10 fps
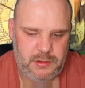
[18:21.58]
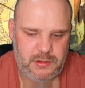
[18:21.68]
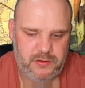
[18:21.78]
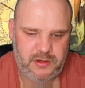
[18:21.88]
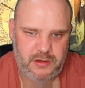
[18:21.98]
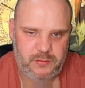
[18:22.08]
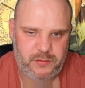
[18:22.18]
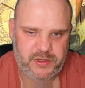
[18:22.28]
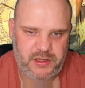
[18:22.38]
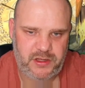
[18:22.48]
So
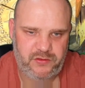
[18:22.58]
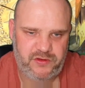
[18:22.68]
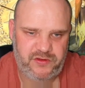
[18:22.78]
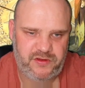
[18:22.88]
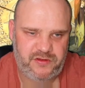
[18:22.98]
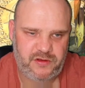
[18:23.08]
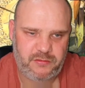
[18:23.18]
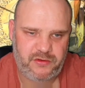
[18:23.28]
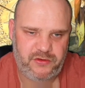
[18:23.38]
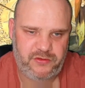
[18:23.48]
we're going to use this time
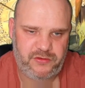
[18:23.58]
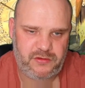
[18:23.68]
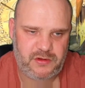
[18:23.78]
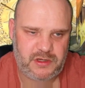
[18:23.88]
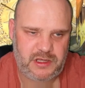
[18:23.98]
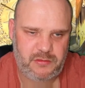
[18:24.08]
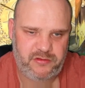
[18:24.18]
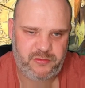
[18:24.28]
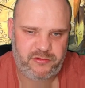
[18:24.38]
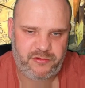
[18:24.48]
because a couple of
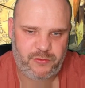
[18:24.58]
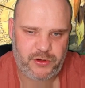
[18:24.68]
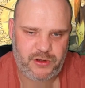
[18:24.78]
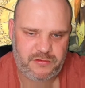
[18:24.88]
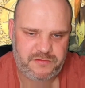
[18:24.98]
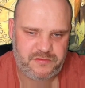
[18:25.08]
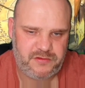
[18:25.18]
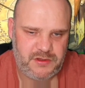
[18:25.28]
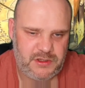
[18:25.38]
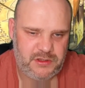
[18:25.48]
them have fallen off.
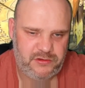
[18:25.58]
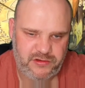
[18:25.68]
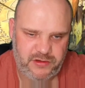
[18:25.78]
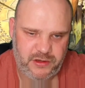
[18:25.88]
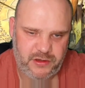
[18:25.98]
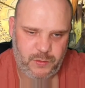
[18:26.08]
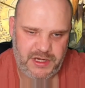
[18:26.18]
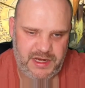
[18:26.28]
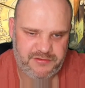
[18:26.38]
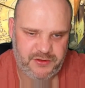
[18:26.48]
She's only got
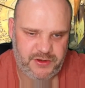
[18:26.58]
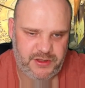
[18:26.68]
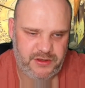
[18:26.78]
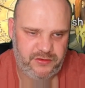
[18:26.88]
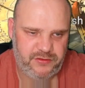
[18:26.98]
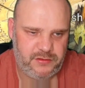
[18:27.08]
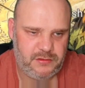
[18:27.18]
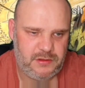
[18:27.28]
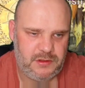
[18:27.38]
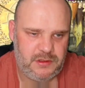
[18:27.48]
1 left on hers,
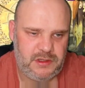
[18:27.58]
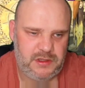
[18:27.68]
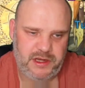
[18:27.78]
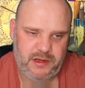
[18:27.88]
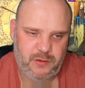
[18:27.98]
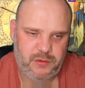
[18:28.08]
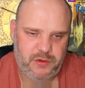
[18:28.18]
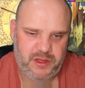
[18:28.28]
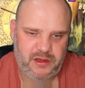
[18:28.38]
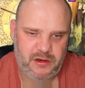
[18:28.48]
and it will
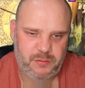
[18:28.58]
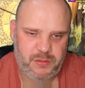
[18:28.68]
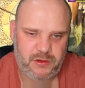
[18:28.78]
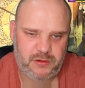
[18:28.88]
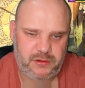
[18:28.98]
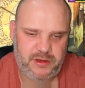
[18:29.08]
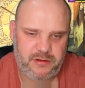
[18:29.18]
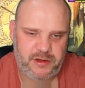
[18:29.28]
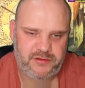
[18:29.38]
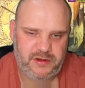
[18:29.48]
probably kill
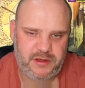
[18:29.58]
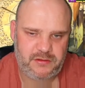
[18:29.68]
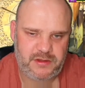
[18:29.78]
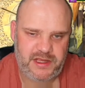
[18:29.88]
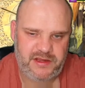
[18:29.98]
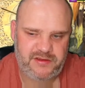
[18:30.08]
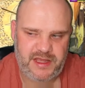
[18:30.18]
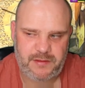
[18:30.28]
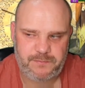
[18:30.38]
Apothecary, so he's down.